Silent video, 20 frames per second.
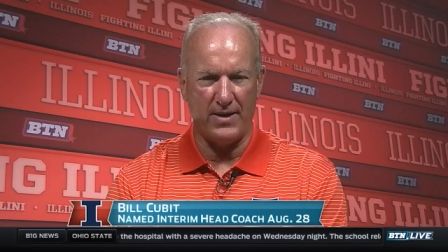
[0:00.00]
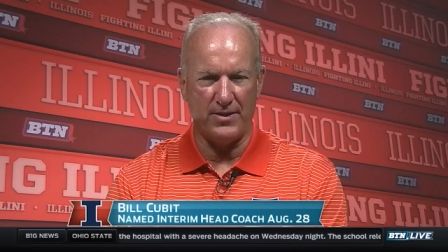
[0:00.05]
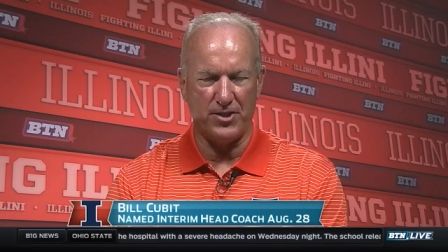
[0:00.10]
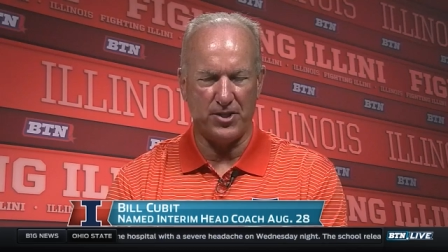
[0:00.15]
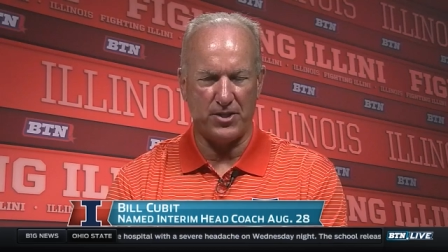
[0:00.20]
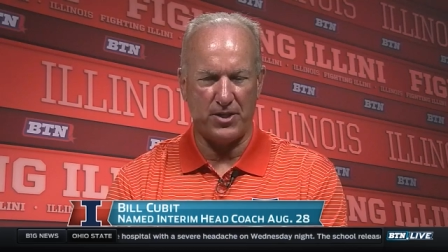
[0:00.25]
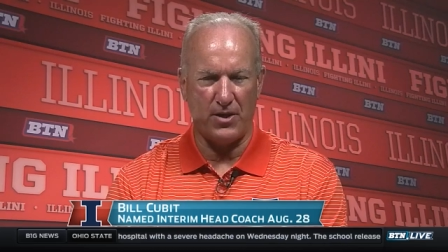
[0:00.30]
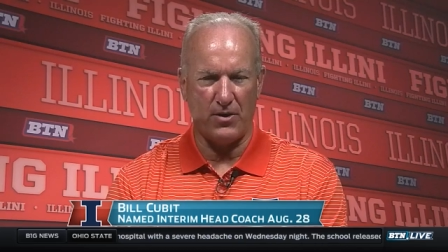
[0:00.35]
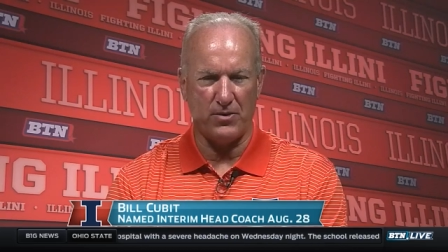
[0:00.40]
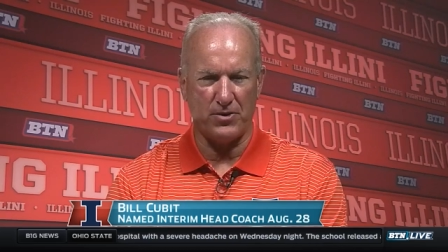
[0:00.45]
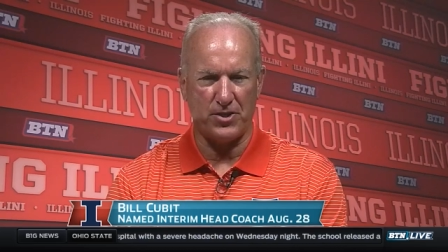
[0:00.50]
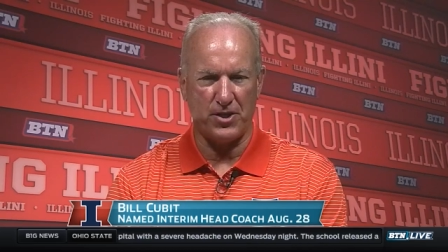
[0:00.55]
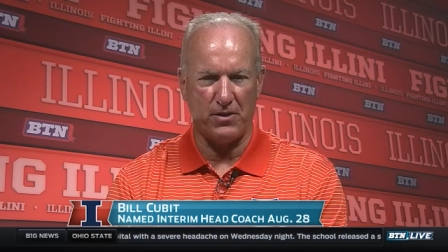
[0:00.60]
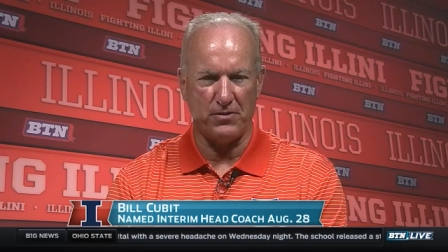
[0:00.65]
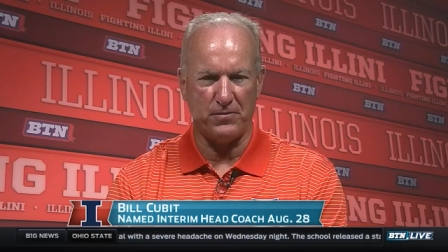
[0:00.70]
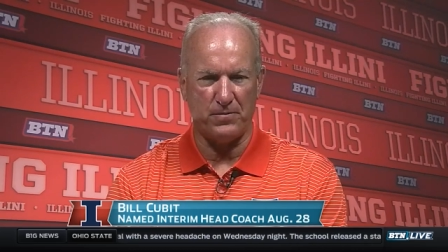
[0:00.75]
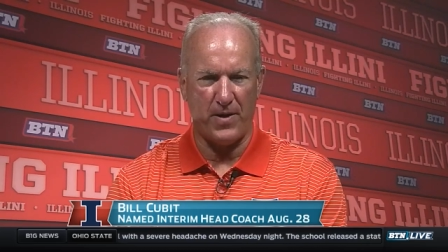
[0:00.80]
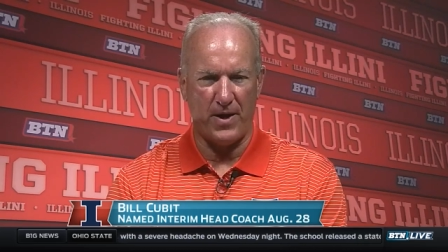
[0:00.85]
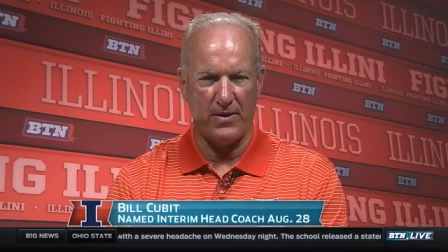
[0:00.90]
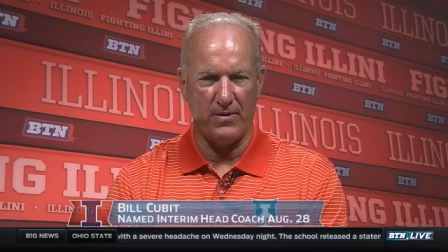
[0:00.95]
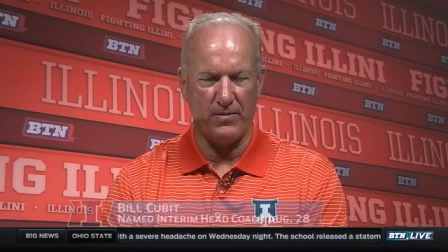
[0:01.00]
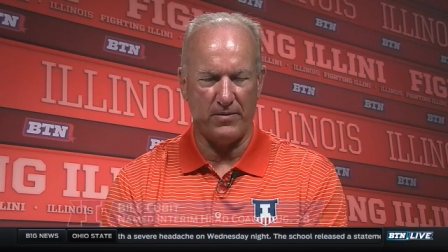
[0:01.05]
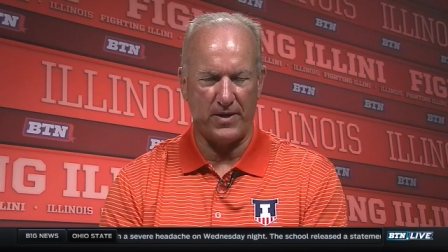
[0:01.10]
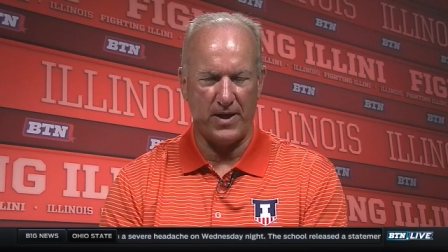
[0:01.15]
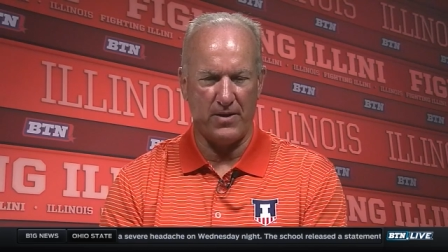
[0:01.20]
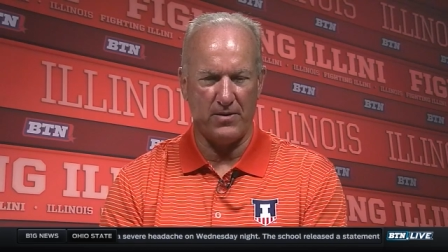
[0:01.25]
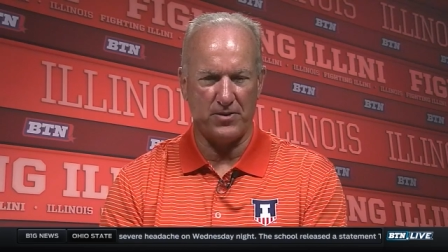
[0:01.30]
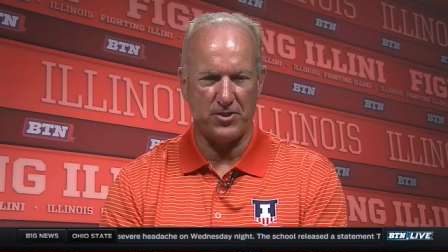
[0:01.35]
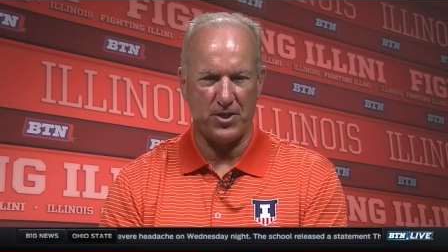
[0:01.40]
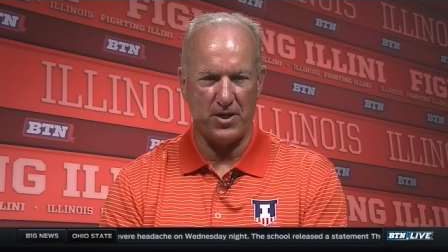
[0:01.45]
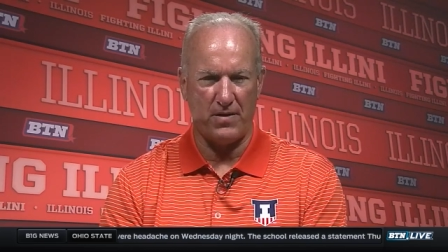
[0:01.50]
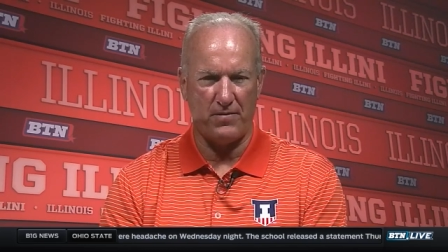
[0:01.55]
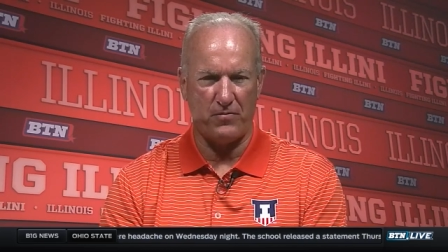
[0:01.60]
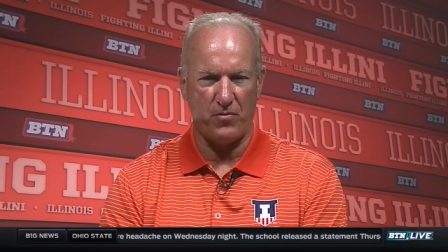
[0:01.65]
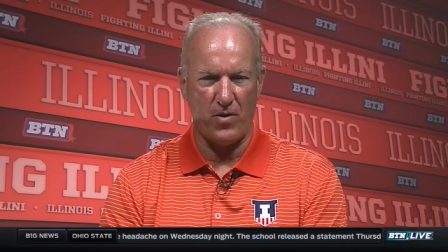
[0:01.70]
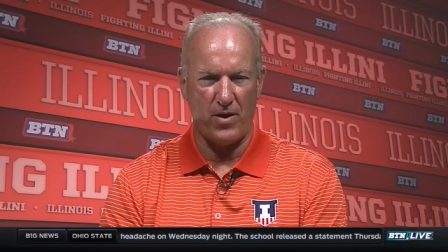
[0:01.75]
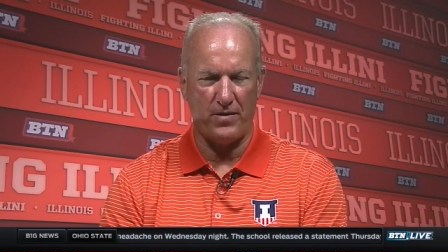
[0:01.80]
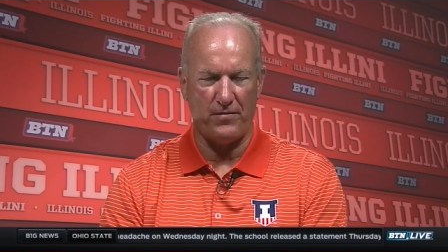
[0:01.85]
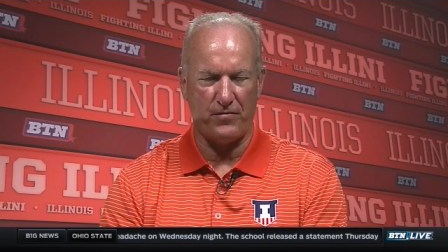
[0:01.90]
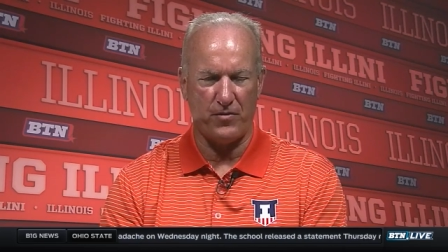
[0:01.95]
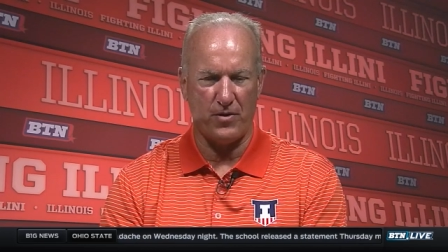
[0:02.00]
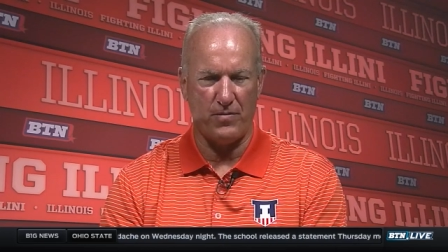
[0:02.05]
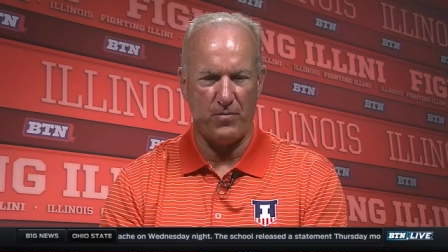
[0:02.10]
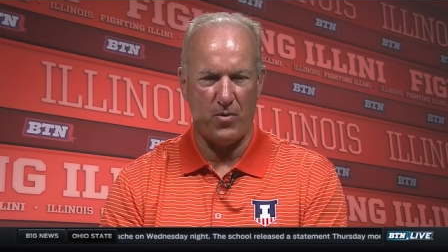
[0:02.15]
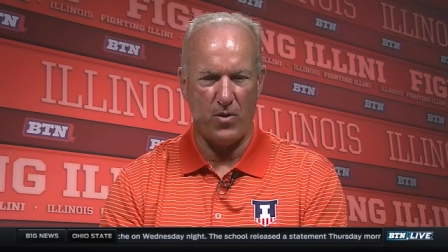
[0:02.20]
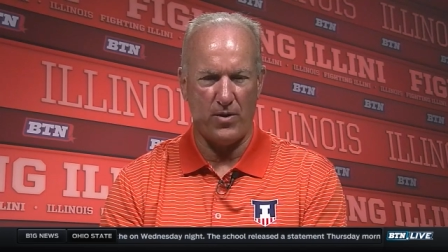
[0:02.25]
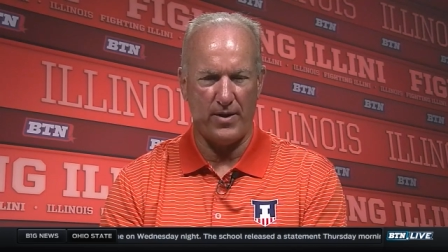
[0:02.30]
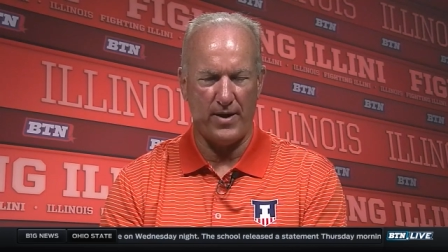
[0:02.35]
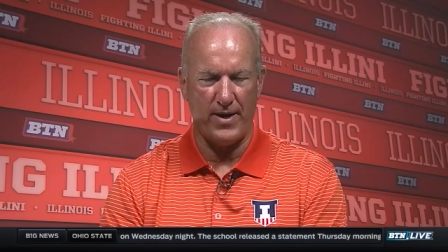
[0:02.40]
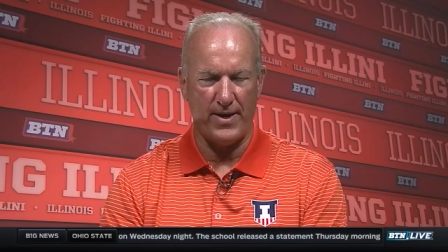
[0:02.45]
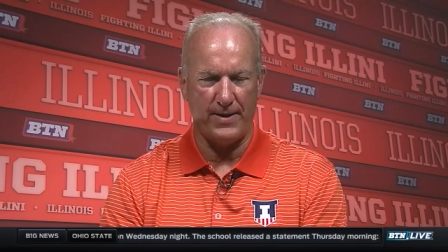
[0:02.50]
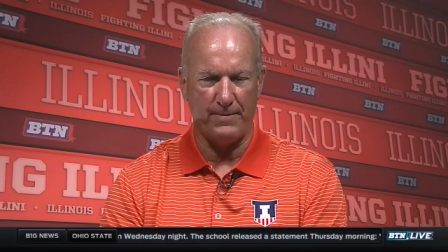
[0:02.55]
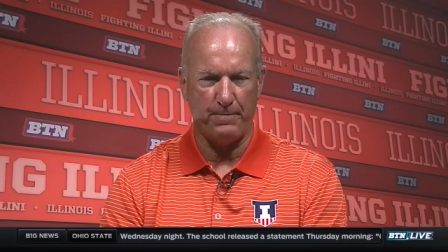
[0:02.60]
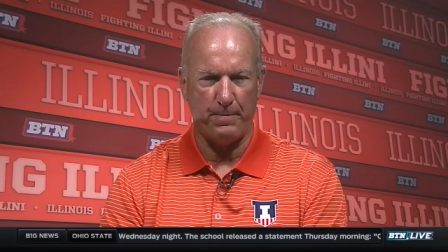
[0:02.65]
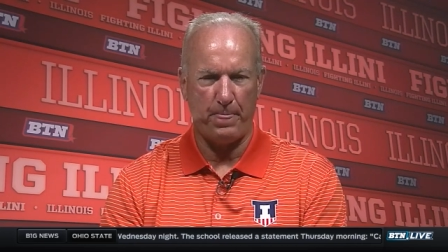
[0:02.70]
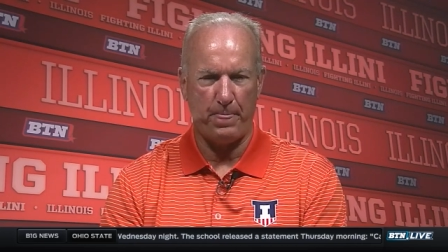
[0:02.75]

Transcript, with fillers: and just get ourselves better and get ourselves ready for tomorrow night.